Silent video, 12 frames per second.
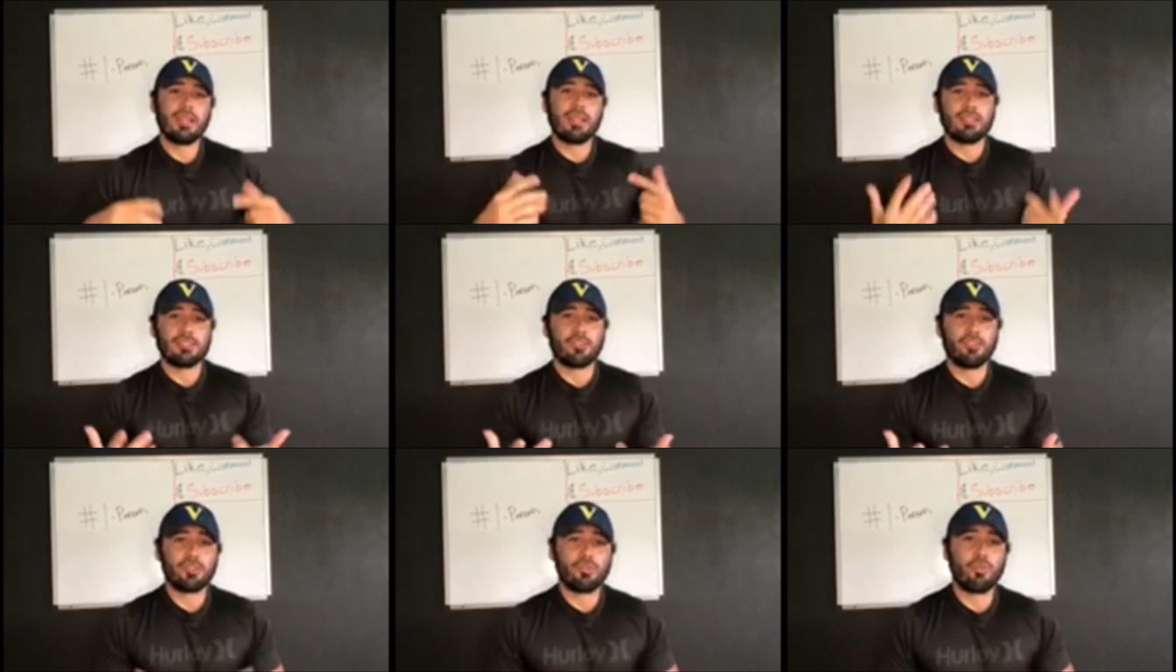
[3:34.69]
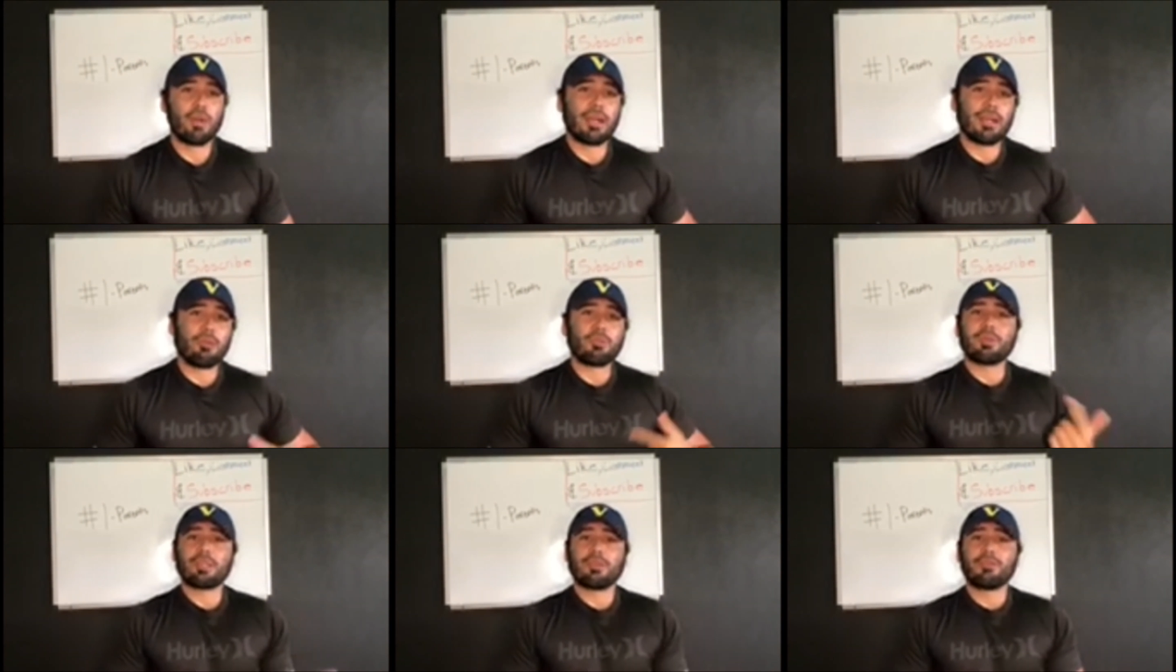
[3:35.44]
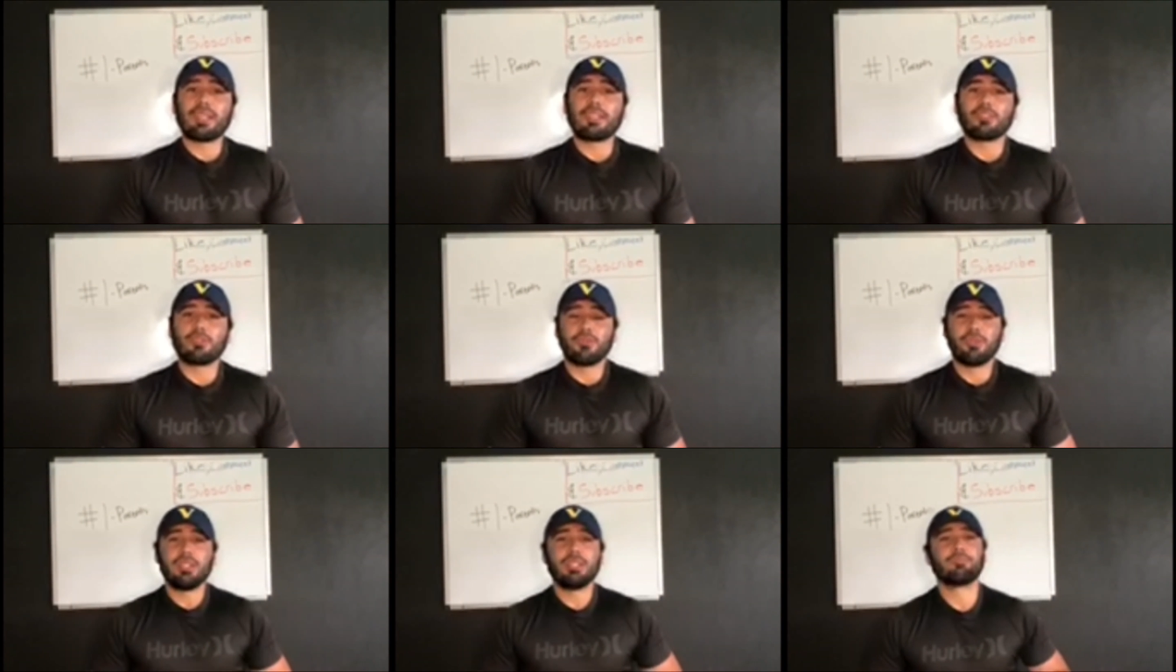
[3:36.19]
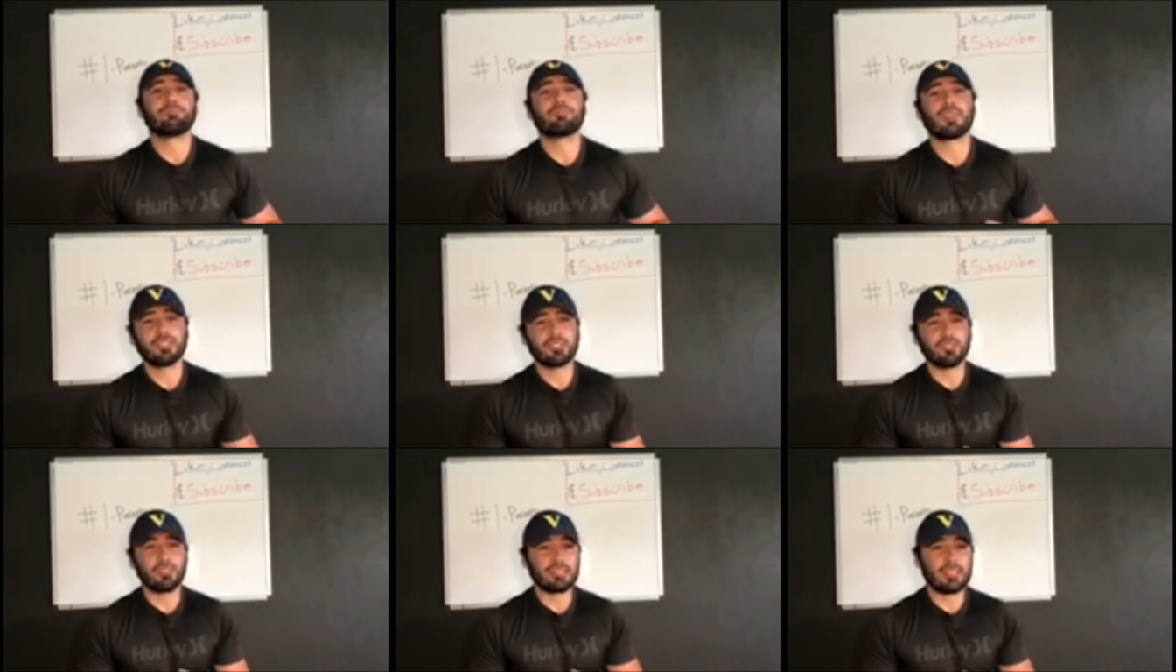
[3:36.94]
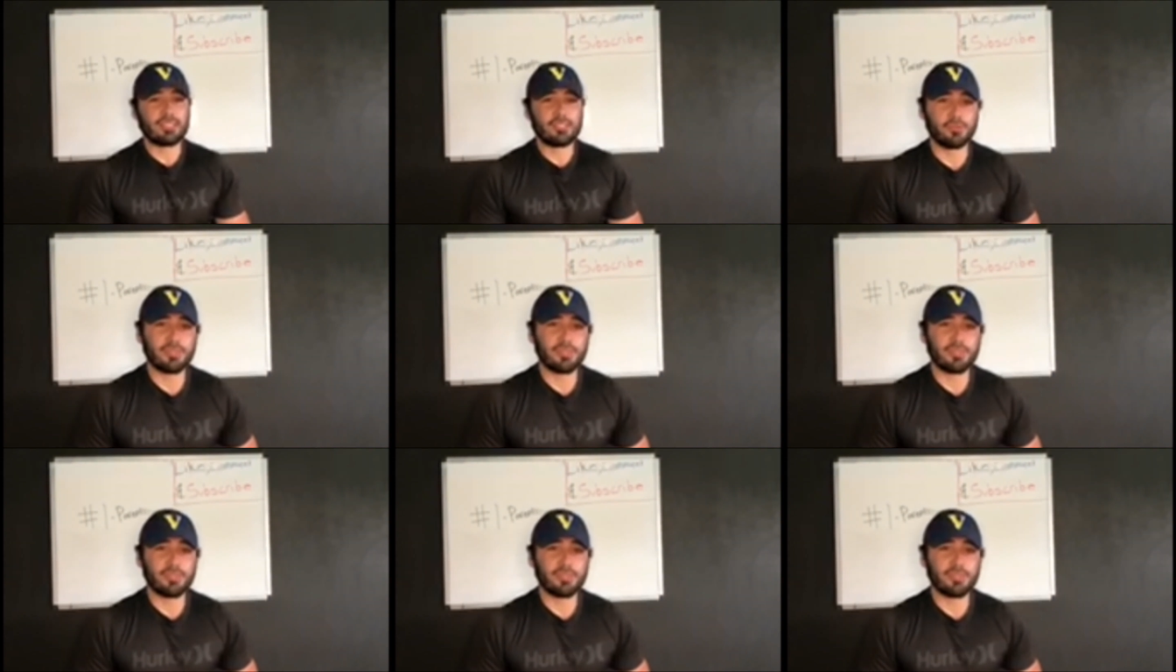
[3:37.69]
Let's go to why I want to become financial free. So let's get to it.